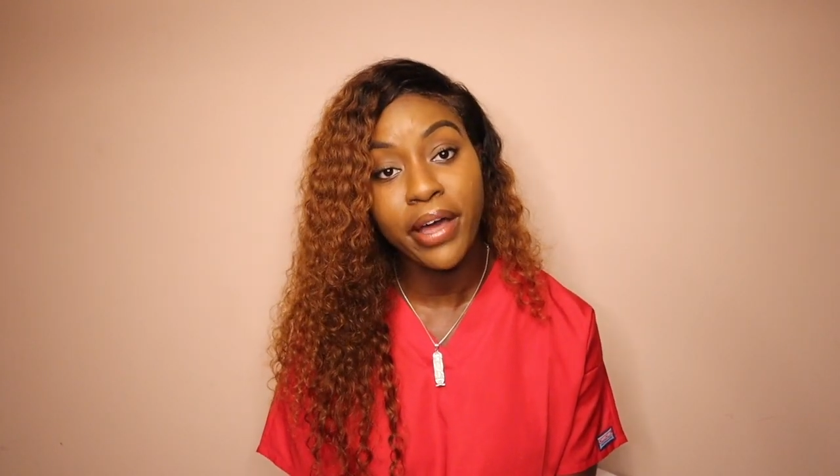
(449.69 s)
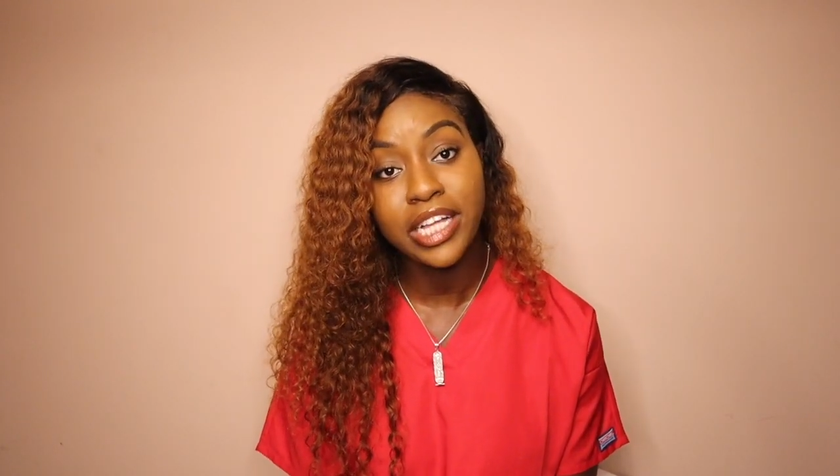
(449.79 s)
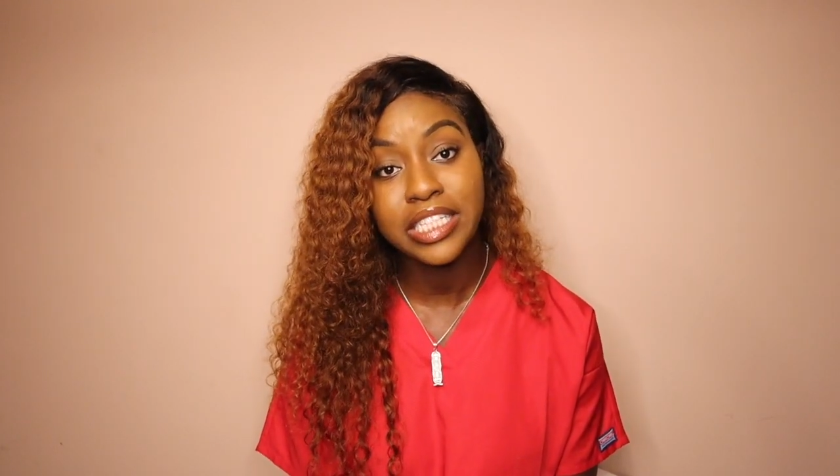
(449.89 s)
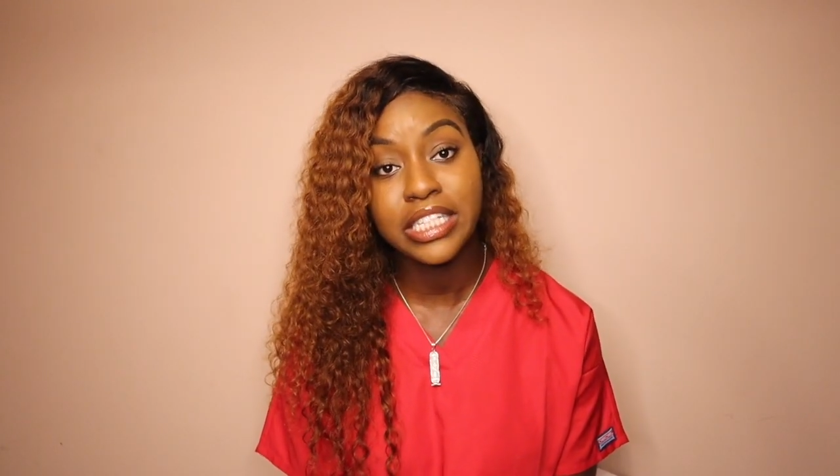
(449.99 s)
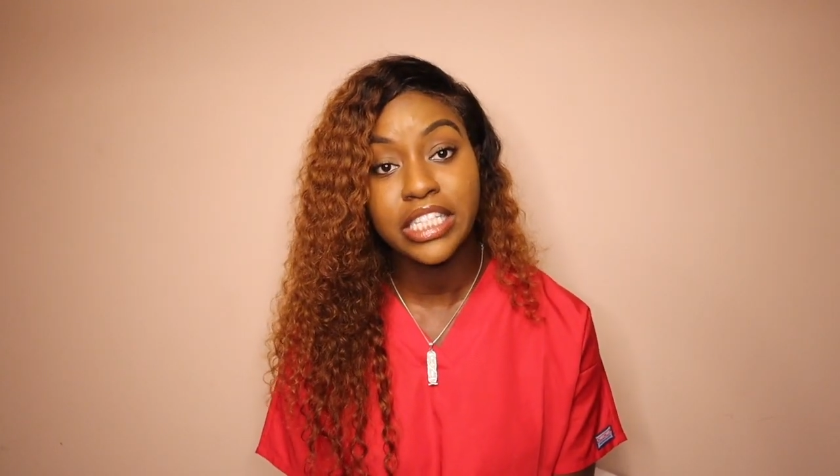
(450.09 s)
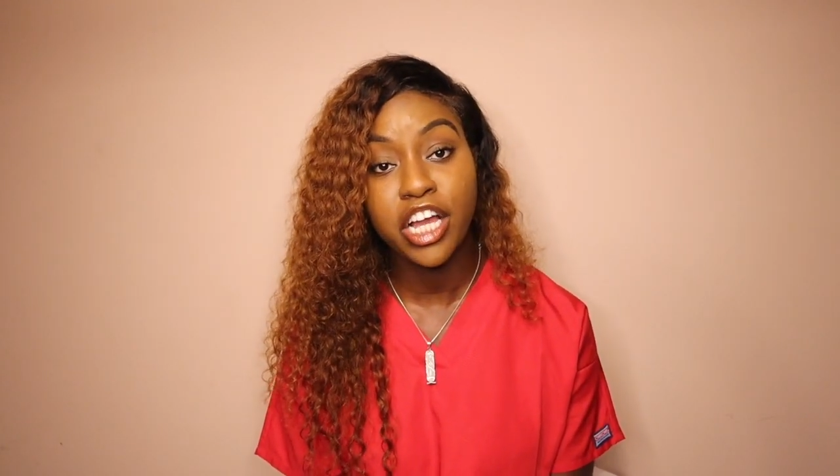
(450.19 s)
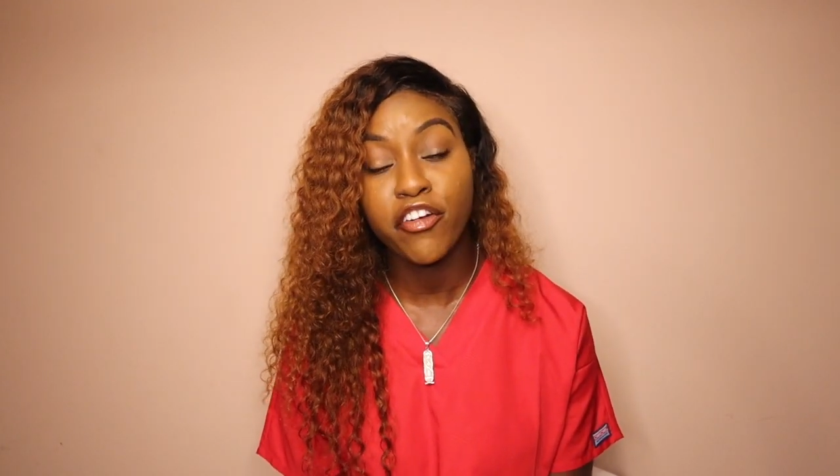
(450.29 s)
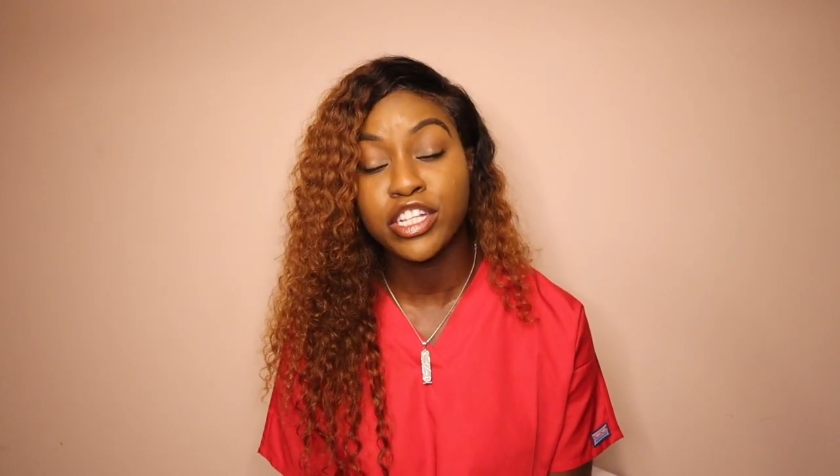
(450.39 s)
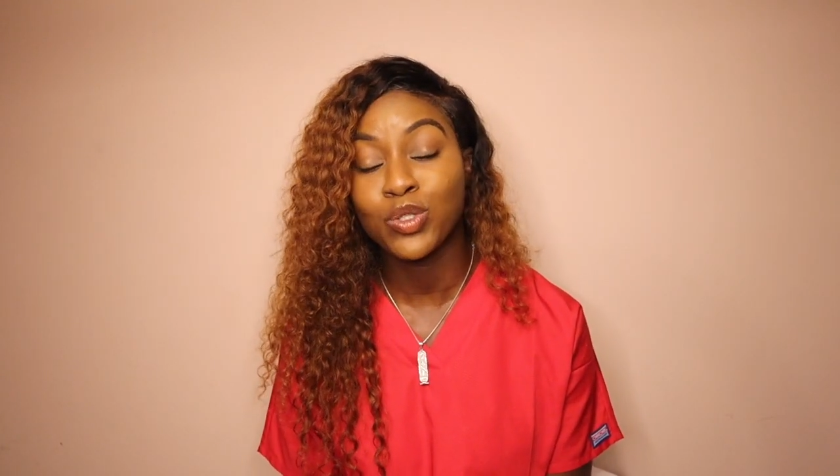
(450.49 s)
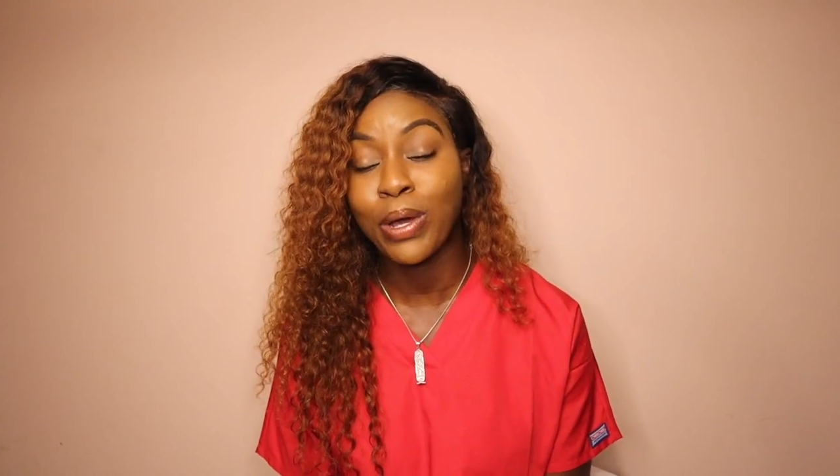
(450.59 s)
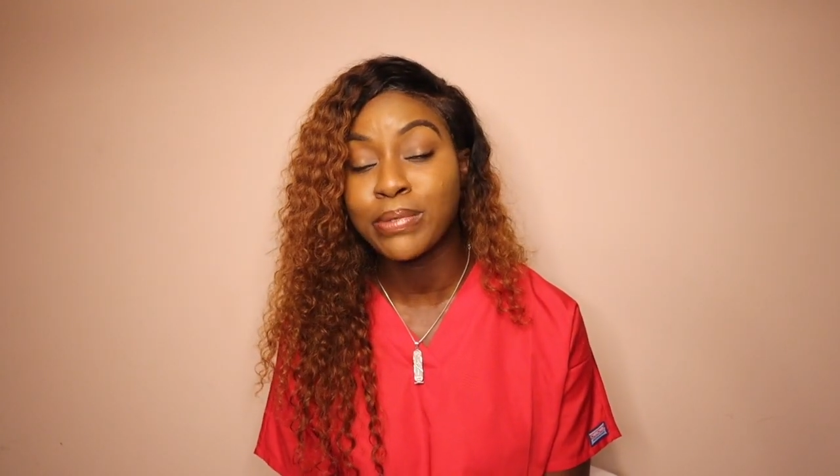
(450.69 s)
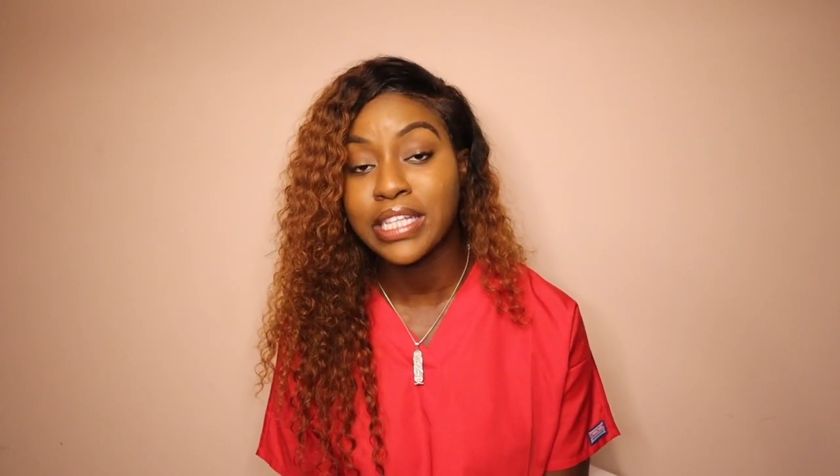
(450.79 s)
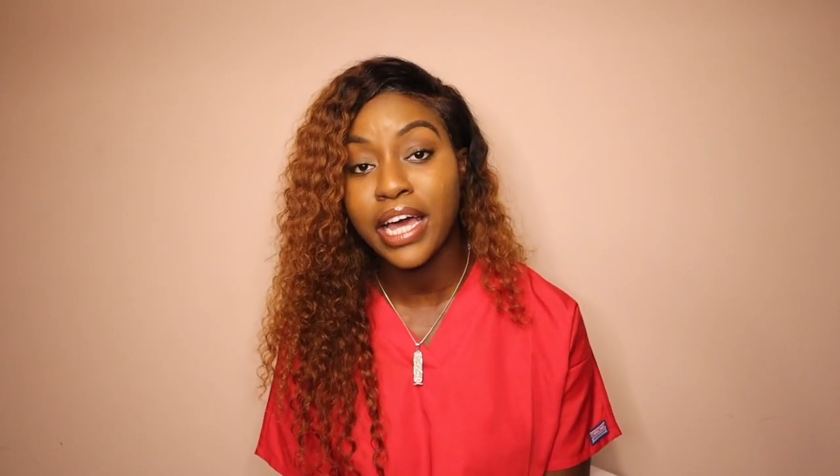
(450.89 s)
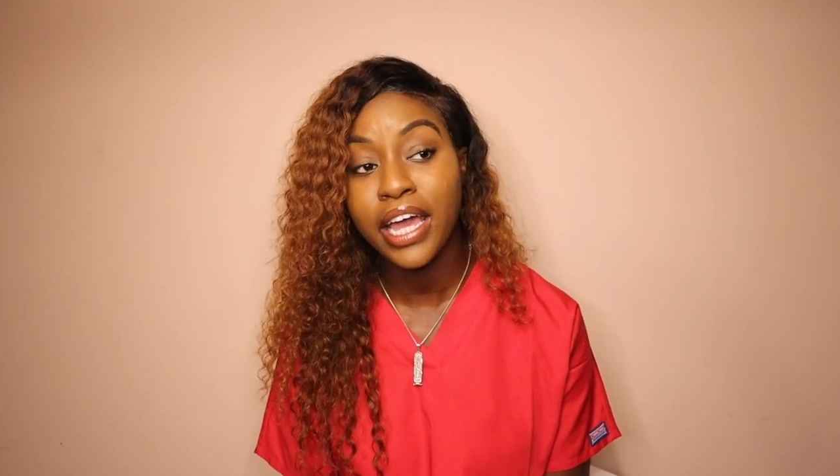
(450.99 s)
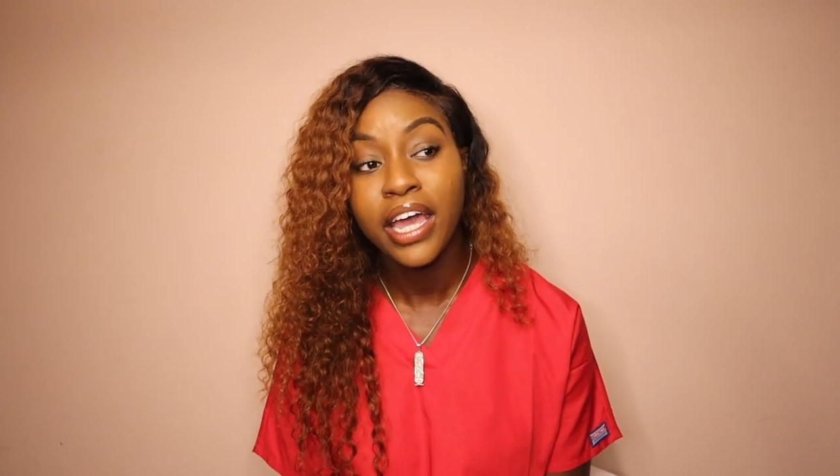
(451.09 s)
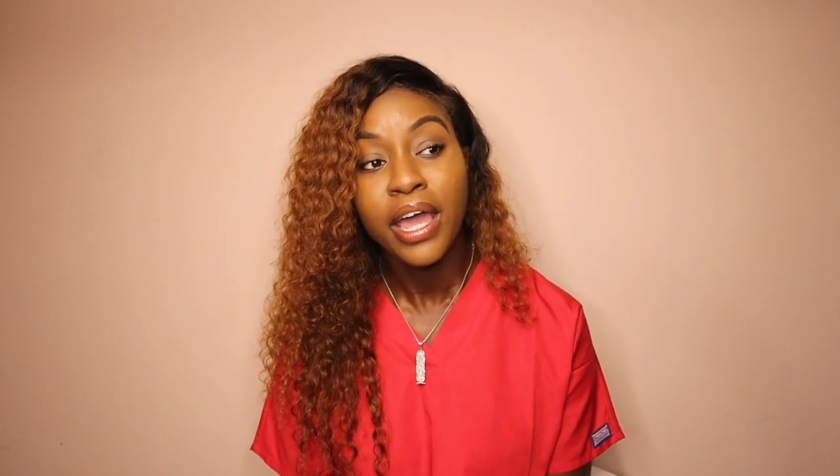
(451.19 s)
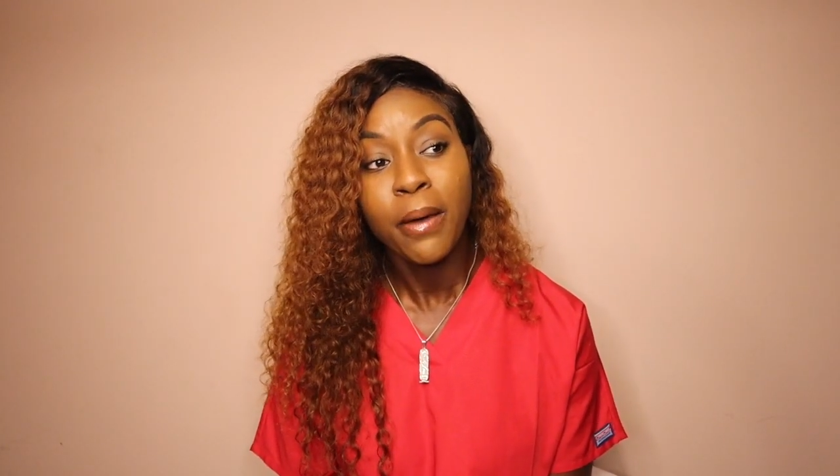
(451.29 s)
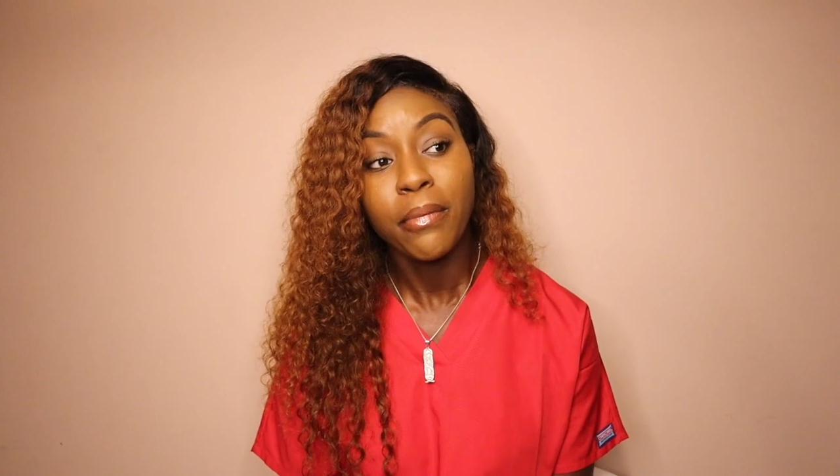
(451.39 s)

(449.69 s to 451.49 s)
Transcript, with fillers: PASS CCRN's website,